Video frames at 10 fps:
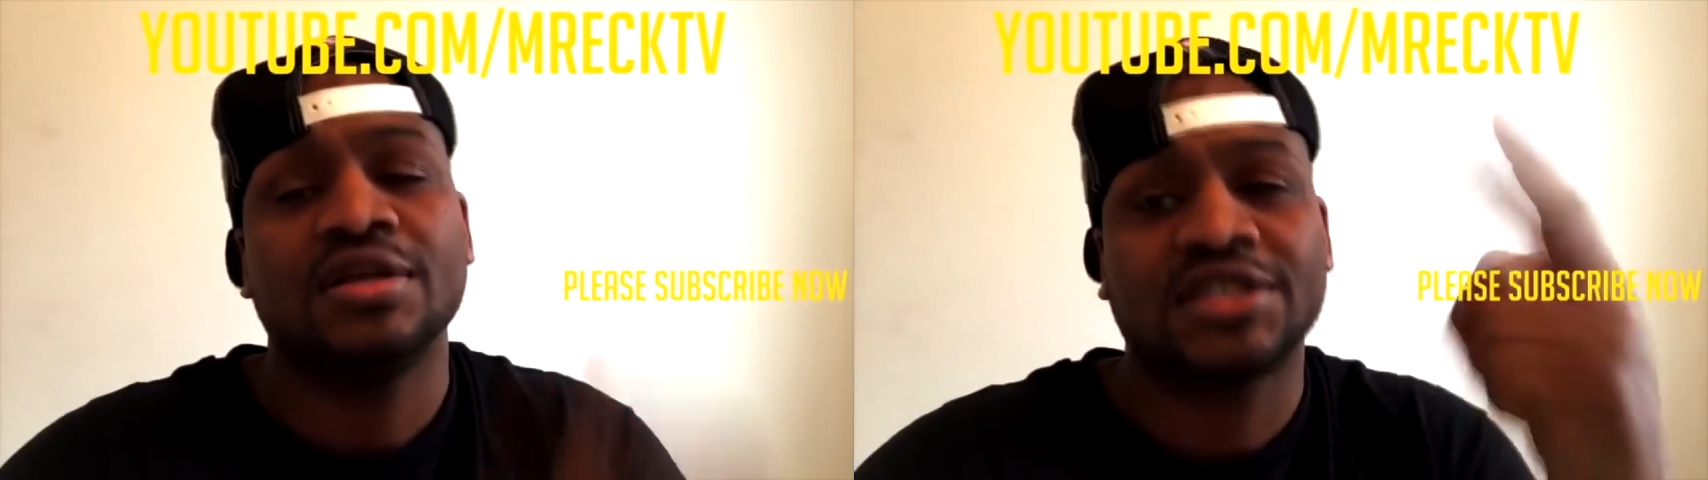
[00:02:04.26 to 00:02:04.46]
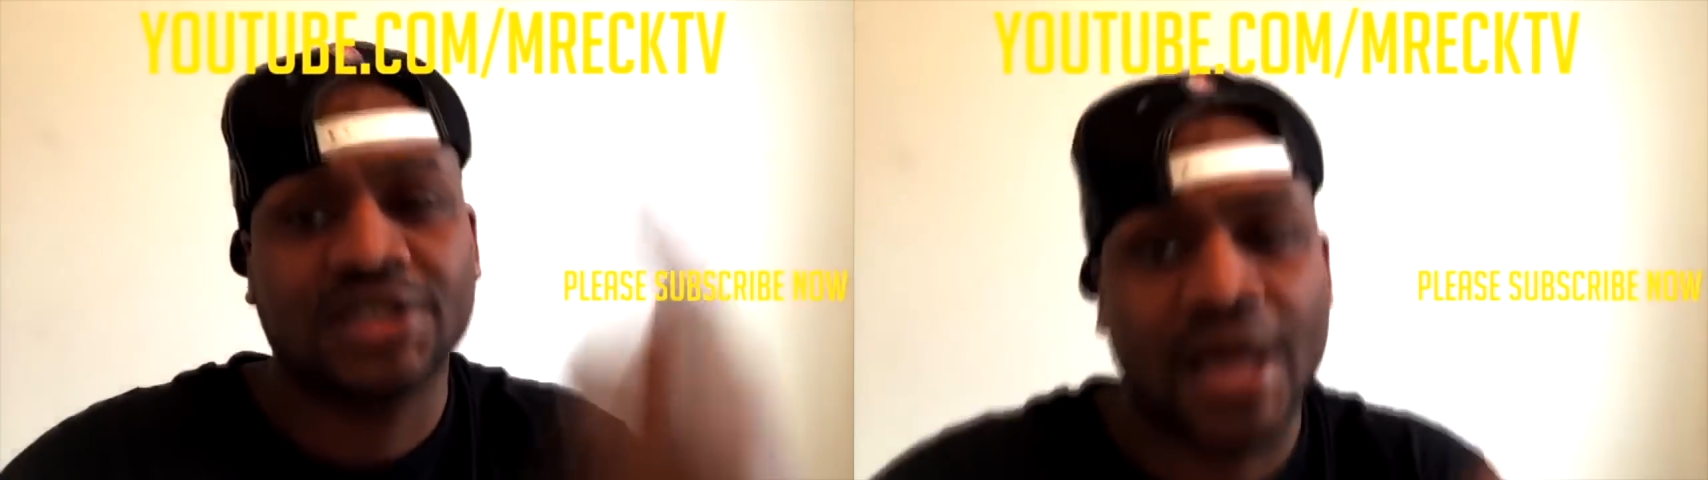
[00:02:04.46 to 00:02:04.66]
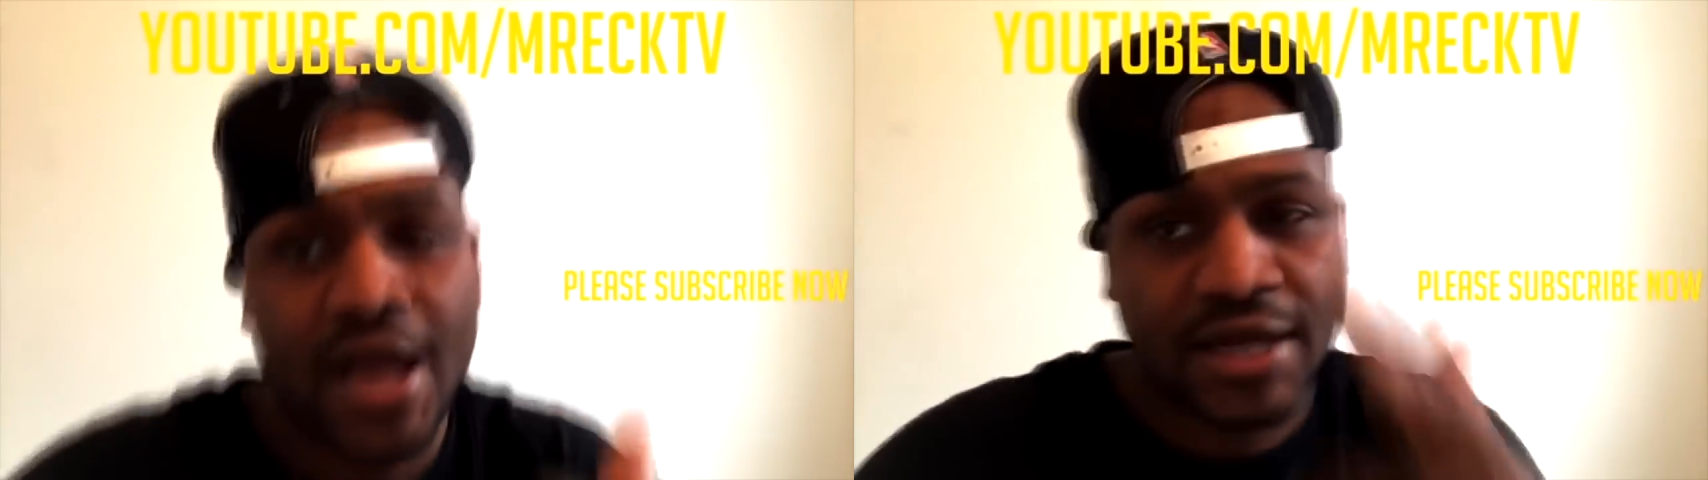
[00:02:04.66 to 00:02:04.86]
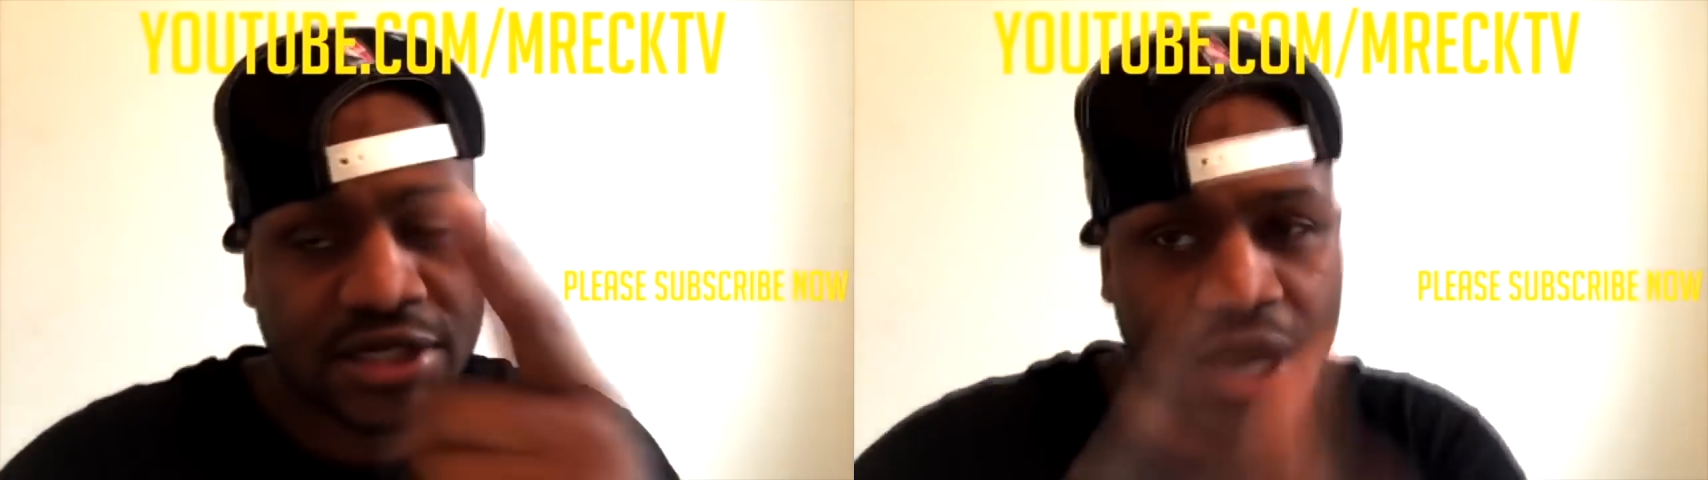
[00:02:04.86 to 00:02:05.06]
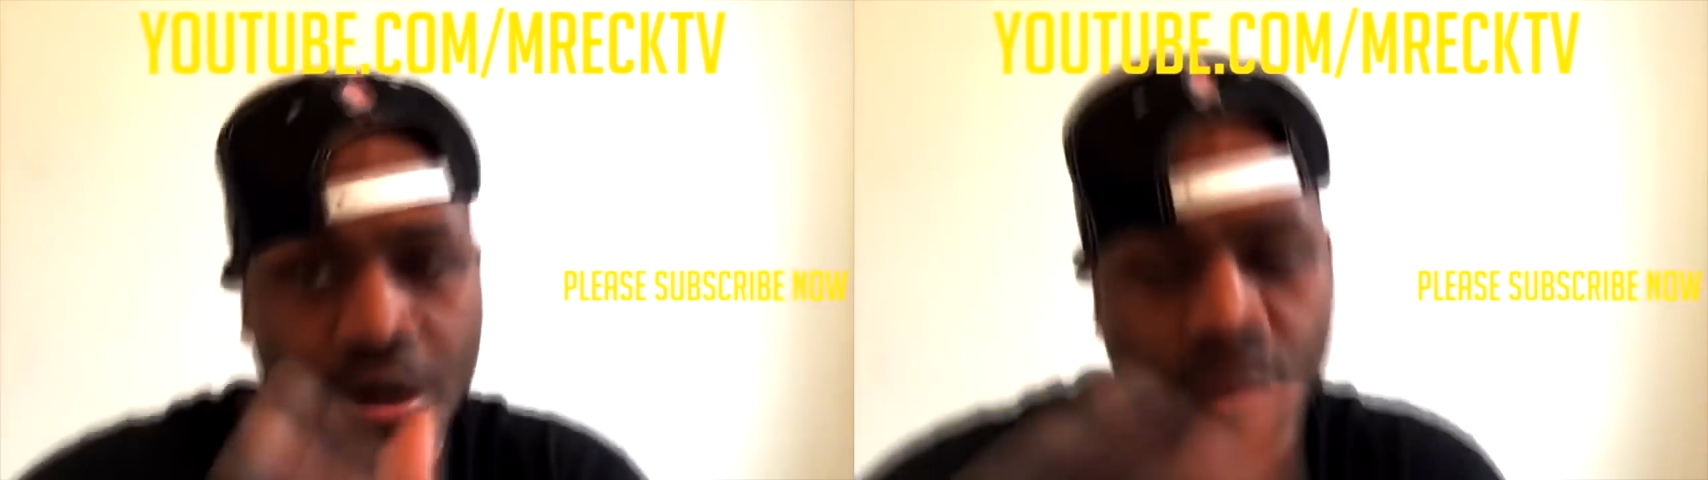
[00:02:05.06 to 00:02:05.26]

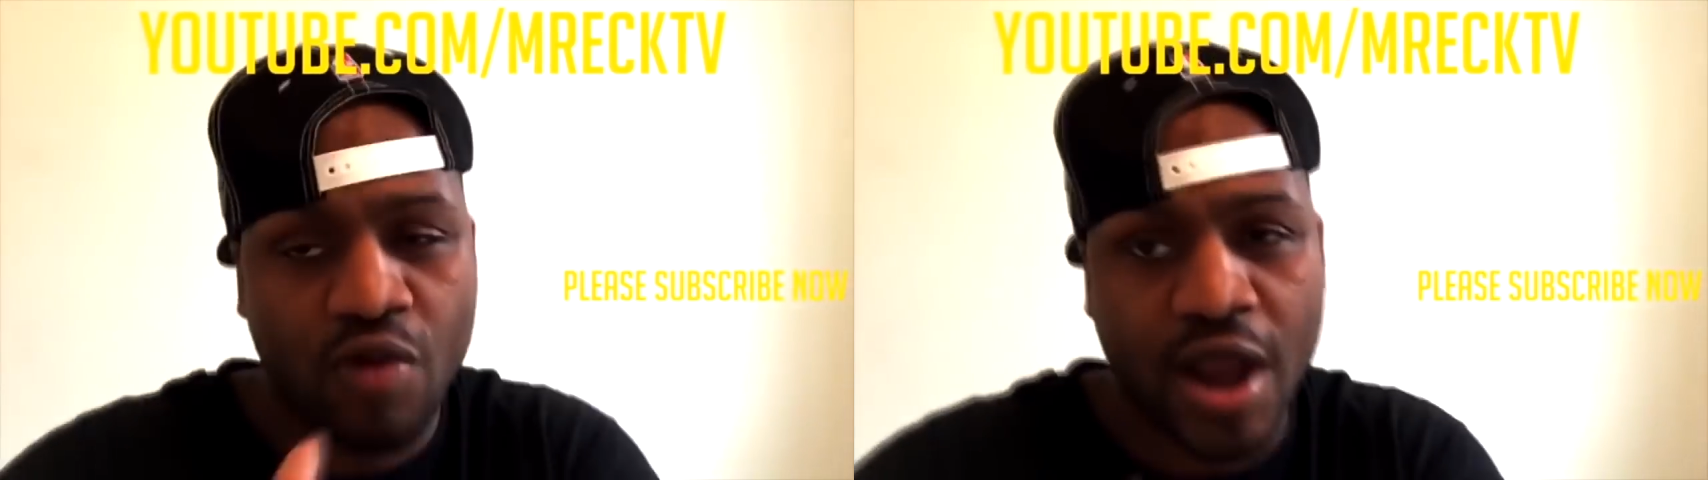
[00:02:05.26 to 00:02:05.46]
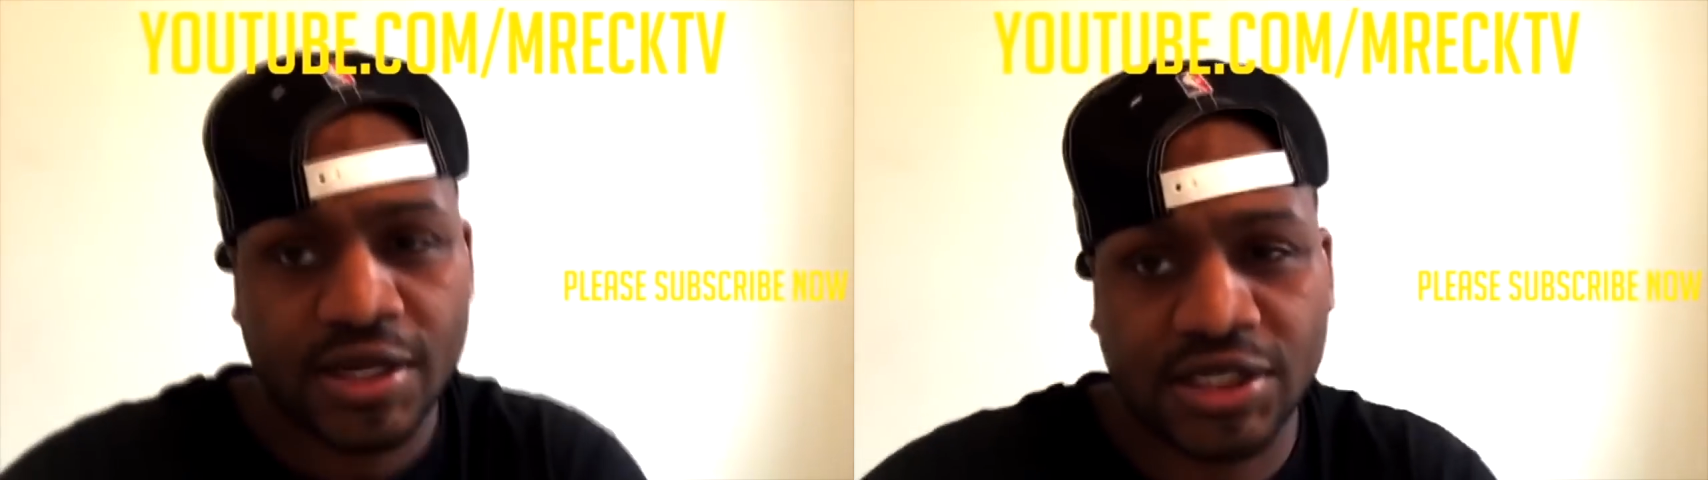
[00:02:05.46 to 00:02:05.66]
slash MReck